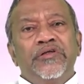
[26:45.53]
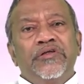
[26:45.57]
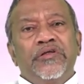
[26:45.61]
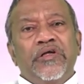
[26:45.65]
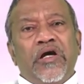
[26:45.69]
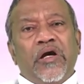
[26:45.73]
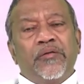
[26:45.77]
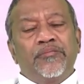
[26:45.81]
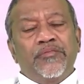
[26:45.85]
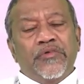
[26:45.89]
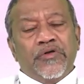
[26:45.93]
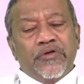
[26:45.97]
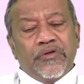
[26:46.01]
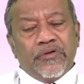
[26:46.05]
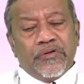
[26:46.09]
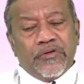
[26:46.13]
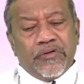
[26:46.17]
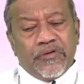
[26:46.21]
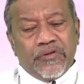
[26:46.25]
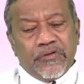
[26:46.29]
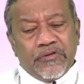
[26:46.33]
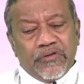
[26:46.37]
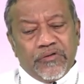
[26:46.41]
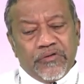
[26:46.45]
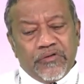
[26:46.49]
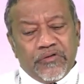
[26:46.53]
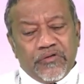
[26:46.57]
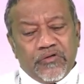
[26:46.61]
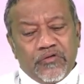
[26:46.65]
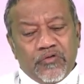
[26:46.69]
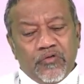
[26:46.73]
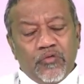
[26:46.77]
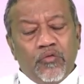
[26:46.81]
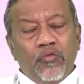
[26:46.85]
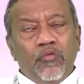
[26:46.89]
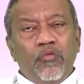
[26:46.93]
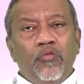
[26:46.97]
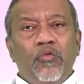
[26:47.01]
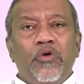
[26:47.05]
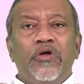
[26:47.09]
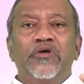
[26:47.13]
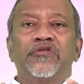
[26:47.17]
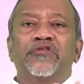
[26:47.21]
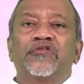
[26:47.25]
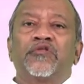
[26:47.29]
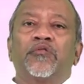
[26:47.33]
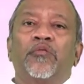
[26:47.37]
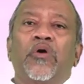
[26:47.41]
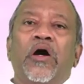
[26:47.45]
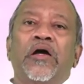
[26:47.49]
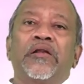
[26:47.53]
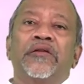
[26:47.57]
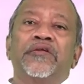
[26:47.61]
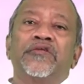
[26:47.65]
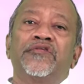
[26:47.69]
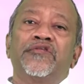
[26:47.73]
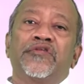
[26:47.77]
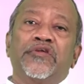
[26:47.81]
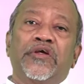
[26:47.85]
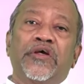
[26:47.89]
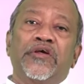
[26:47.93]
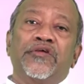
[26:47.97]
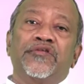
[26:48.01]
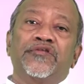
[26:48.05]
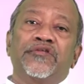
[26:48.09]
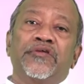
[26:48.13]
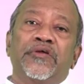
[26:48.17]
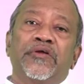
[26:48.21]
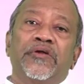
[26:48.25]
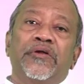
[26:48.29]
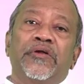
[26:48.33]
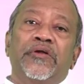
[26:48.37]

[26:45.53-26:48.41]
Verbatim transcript: chapter 2, verse 1 says,